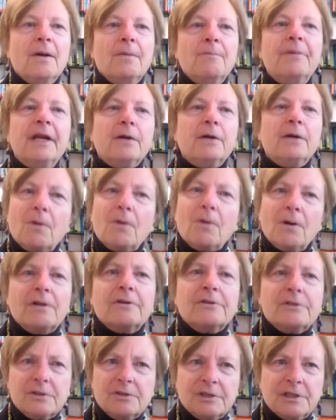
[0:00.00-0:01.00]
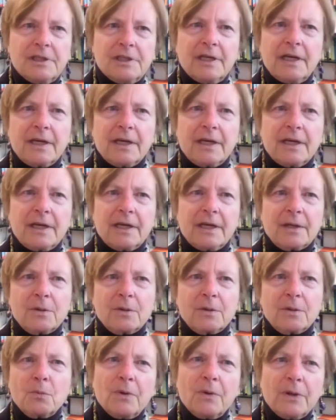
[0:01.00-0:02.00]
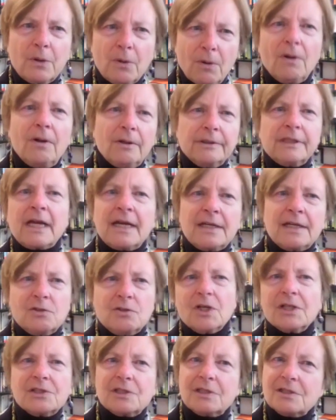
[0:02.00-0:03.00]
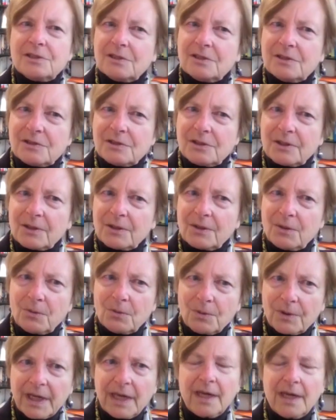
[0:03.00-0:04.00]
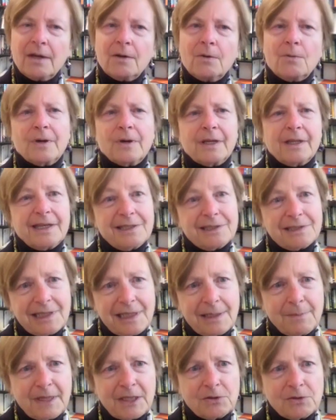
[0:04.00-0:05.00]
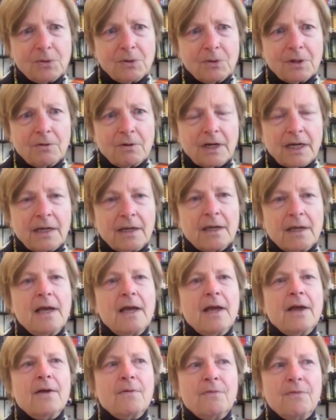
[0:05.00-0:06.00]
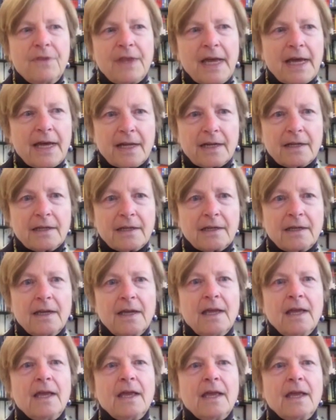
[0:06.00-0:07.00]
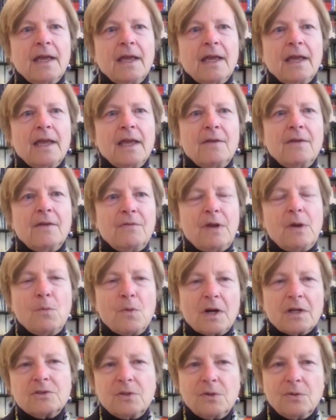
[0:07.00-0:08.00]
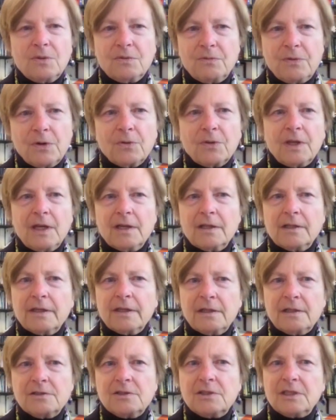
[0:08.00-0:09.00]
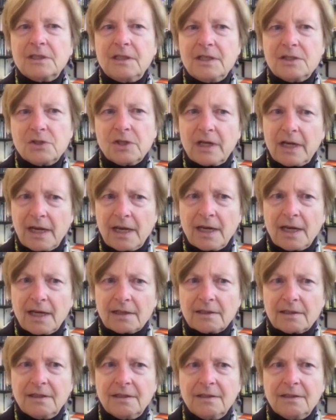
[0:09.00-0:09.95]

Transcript: But it also said, with all nine justices agreeing, or at least seeming to agree, that if he wants to invoke the Alien and Sedition Act,